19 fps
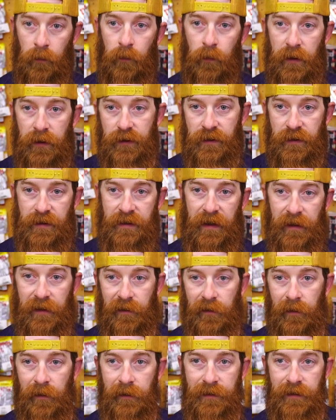regions that,
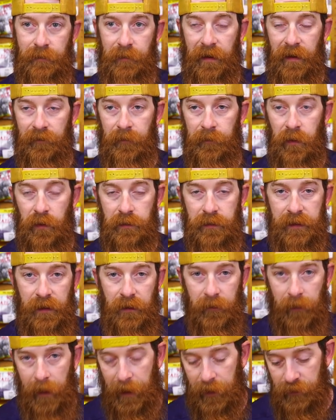you know, I seem to have the most
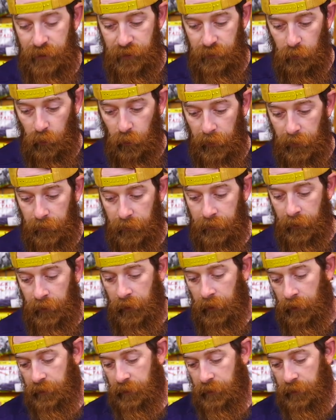interaction with.